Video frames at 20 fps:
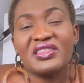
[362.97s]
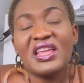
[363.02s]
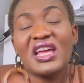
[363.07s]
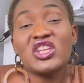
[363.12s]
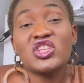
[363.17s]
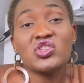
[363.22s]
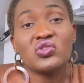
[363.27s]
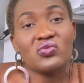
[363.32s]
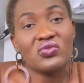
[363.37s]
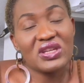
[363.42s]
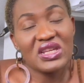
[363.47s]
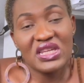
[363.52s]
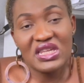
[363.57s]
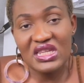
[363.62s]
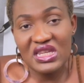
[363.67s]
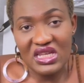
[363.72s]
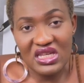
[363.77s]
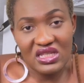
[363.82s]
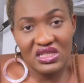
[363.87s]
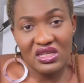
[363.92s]
that you really
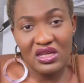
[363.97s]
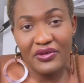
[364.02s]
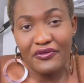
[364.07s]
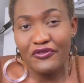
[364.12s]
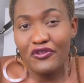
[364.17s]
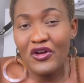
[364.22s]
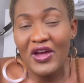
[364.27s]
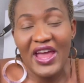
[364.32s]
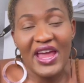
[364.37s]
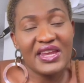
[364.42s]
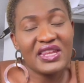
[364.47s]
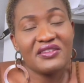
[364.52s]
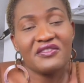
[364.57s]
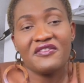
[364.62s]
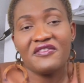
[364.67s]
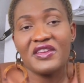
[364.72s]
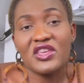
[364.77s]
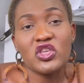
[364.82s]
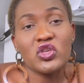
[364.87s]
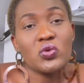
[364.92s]
need for
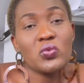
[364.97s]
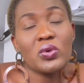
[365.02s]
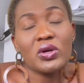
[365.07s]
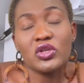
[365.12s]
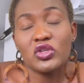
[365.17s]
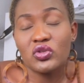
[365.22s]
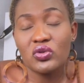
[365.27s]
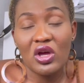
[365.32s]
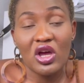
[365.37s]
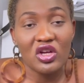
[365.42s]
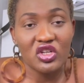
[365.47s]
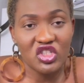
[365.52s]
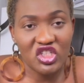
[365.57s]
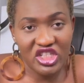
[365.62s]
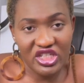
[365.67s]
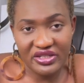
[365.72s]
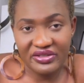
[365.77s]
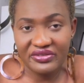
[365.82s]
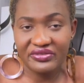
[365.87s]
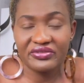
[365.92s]
anything you want to
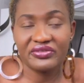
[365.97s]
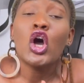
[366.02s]
achieve.